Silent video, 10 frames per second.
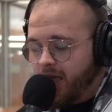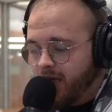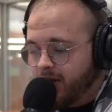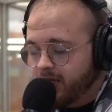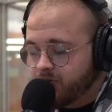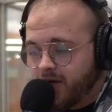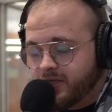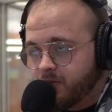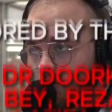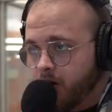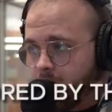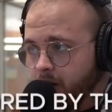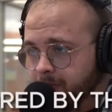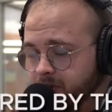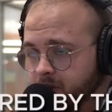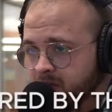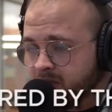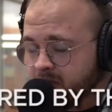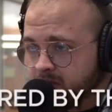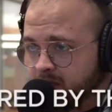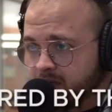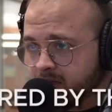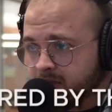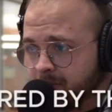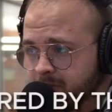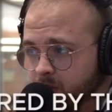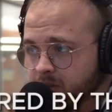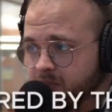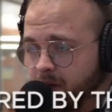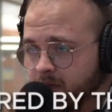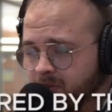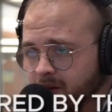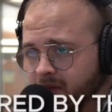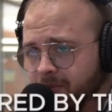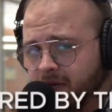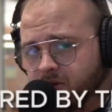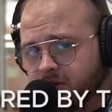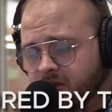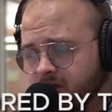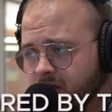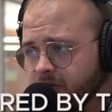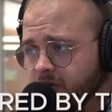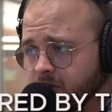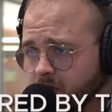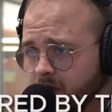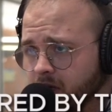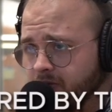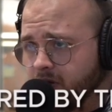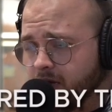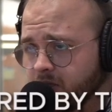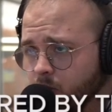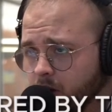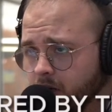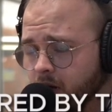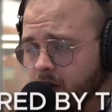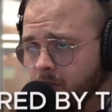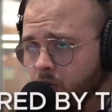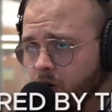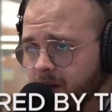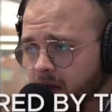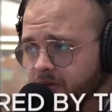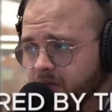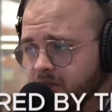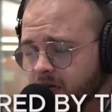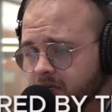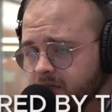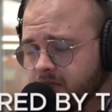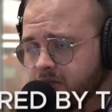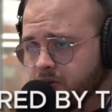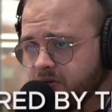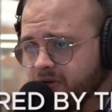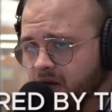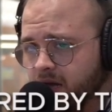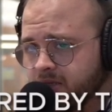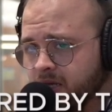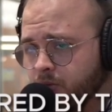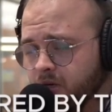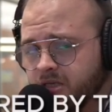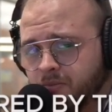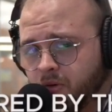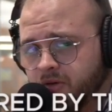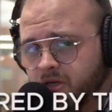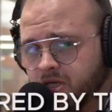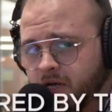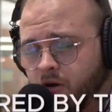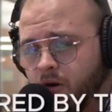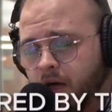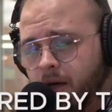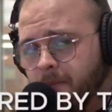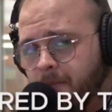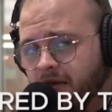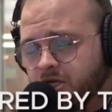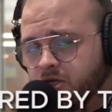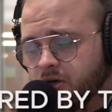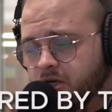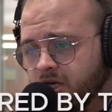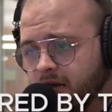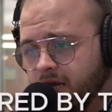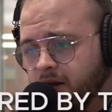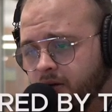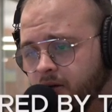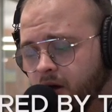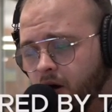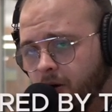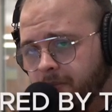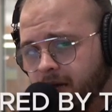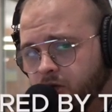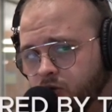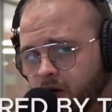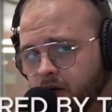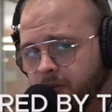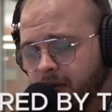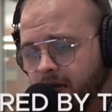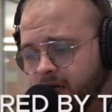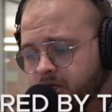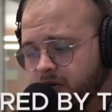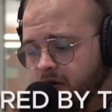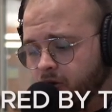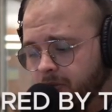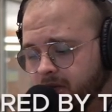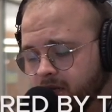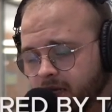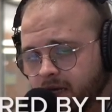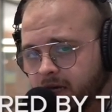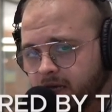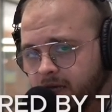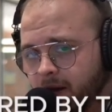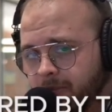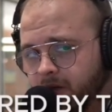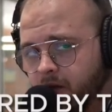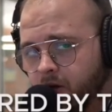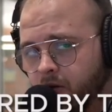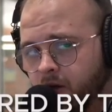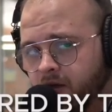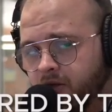And it's crazy. We're already on episode 66. This episode is sponsored by the patrons you see on the screen. If you guys want more behind-the-scenes exclusive content, you want to support the channel, make sure to check out our Patreon page. It will be the link down below,